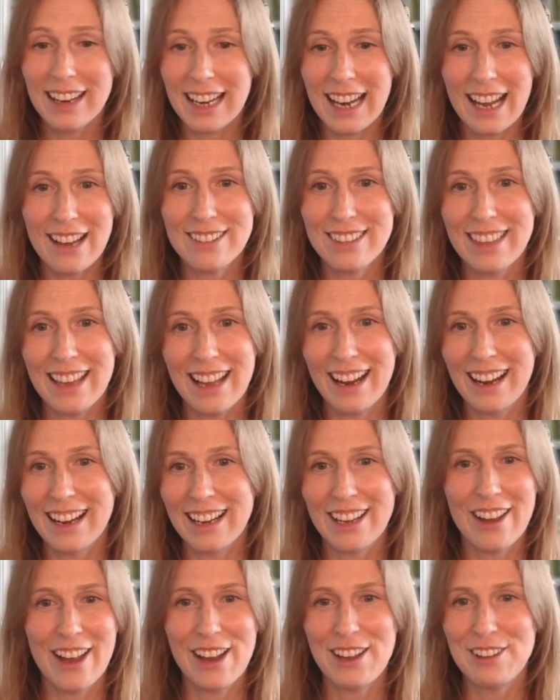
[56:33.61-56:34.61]
get out there,
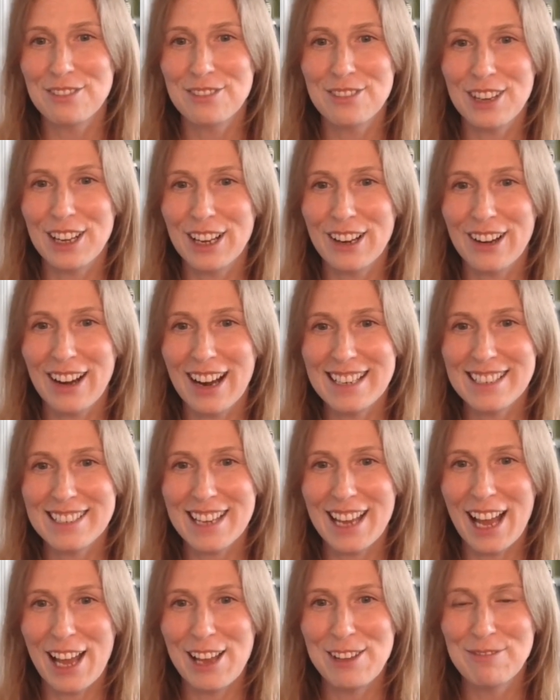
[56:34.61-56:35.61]
you have a great
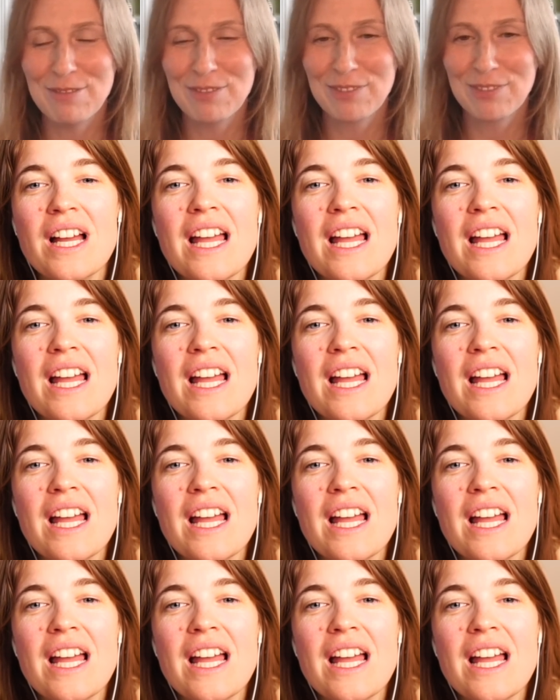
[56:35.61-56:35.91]
time.